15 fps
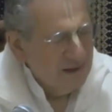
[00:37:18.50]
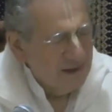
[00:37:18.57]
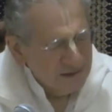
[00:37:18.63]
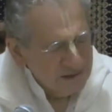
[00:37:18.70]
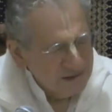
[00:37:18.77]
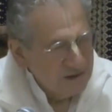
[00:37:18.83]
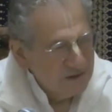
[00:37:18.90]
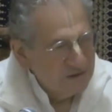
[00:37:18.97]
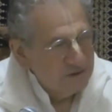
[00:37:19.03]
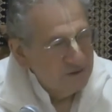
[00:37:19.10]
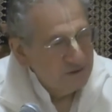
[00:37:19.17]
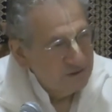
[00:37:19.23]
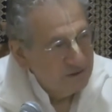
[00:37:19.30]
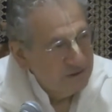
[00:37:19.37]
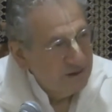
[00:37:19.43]

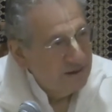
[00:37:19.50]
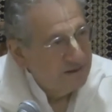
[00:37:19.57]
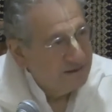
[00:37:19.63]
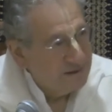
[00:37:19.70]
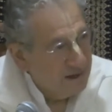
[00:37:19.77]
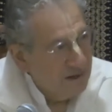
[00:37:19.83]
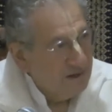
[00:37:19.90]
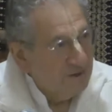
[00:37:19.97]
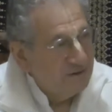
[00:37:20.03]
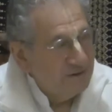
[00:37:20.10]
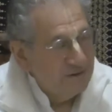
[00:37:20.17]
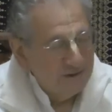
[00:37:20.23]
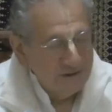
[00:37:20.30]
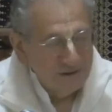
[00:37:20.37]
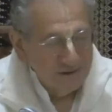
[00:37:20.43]
ancestors in that town,
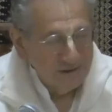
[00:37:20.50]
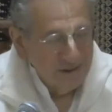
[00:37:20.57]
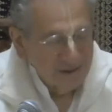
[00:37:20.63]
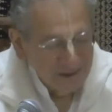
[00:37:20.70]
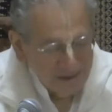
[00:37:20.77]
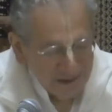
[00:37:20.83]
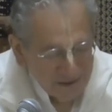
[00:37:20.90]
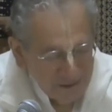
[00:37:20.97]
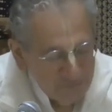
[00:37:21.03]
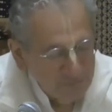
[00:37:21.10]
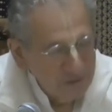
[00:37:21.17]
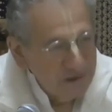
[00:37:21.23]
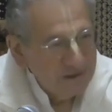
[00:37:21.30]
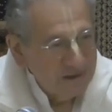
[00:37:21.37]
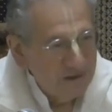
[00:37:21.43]
and uh, can you
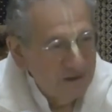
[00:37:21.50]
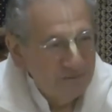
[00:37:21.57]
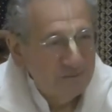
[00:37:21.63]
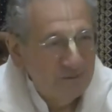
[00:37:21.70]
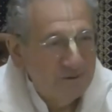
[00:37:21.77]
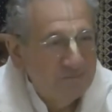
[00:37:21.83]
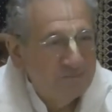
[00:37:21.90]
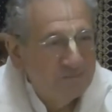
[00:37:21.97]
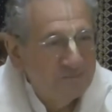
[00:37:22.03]
please help me?